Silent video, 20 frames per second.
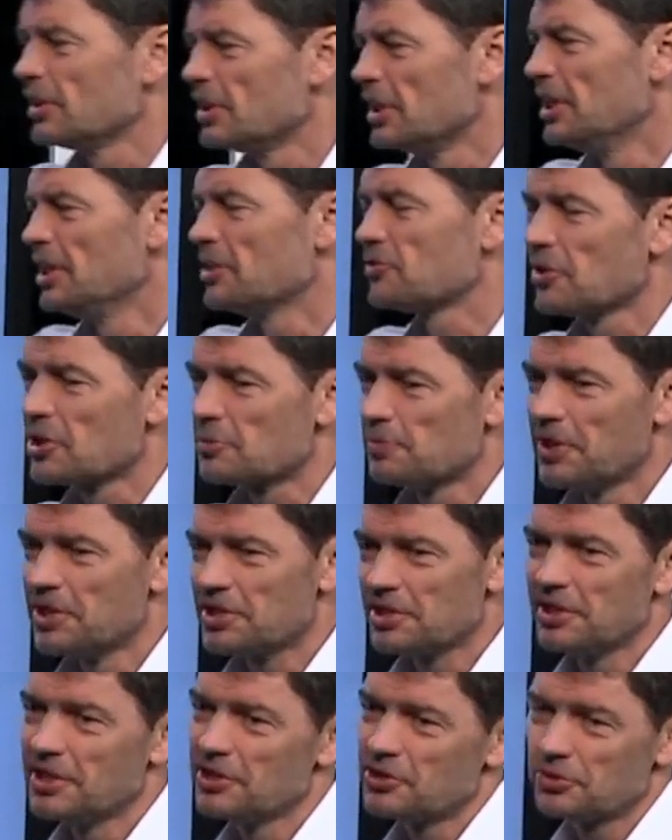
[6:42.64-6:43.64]
the heat
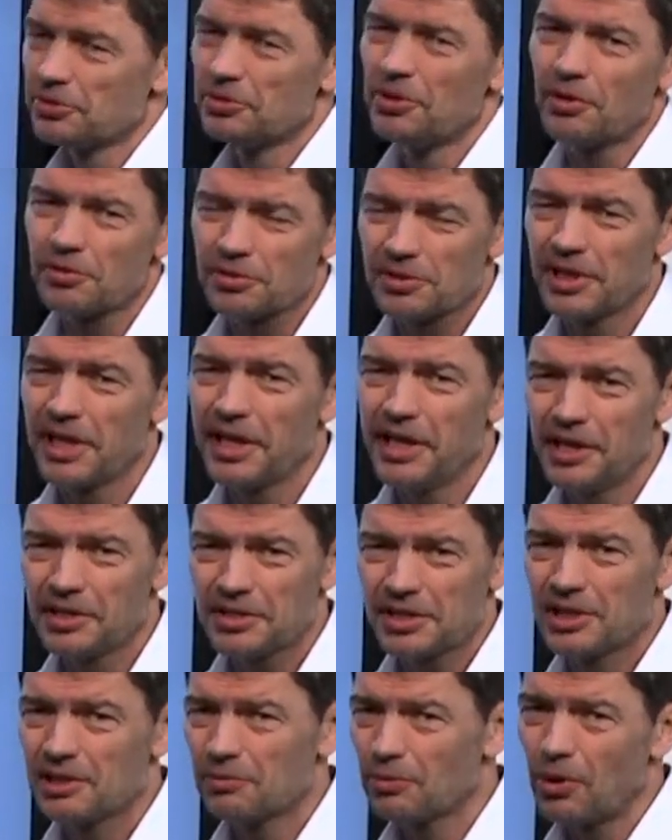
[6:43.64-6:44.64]
transmission into those
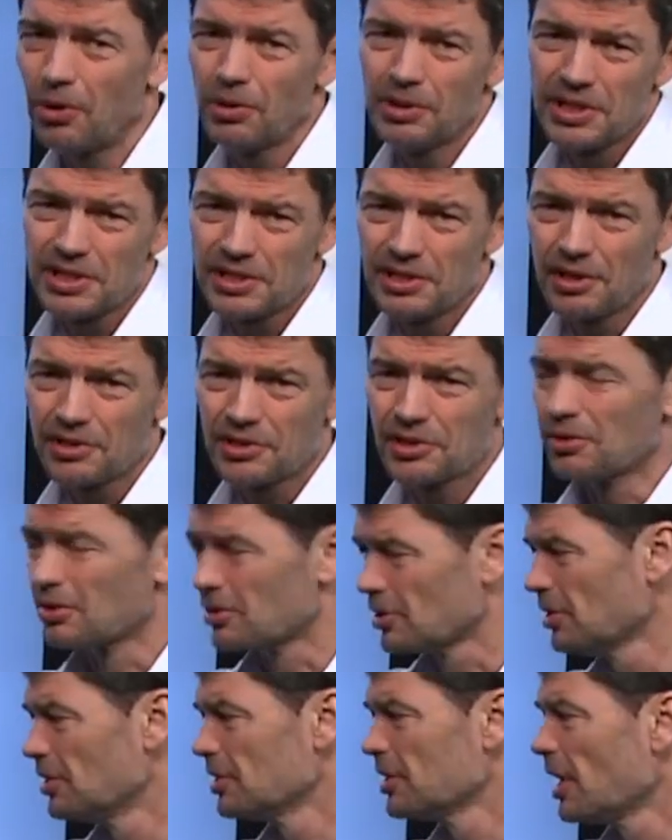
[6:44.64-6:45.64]
layers in the wall is not so
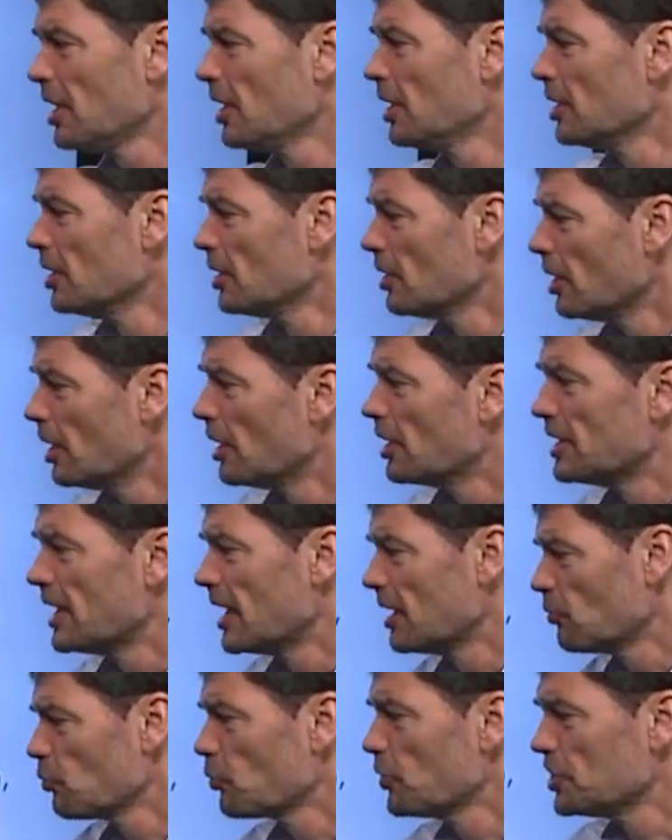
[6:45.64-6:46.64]
good,
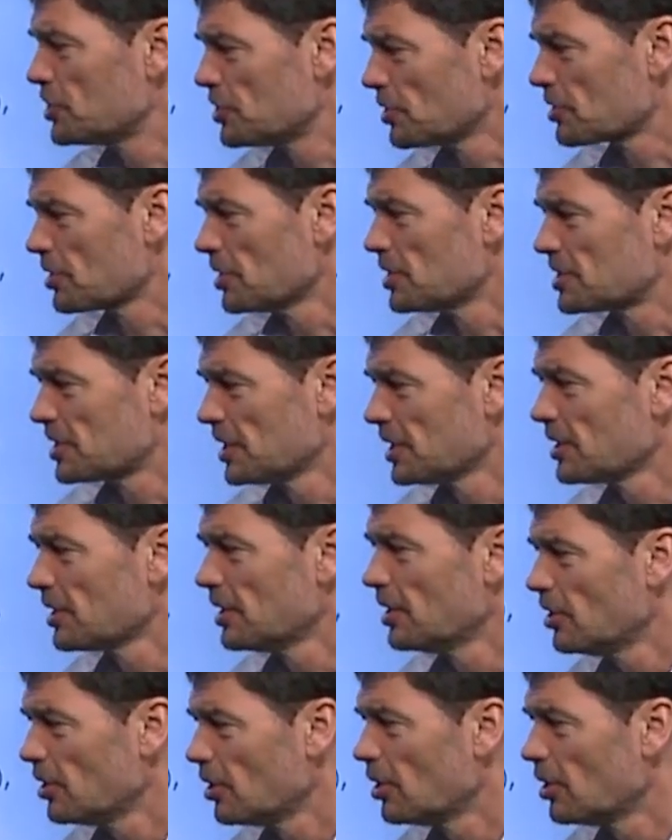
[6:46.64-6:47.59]
then we should consider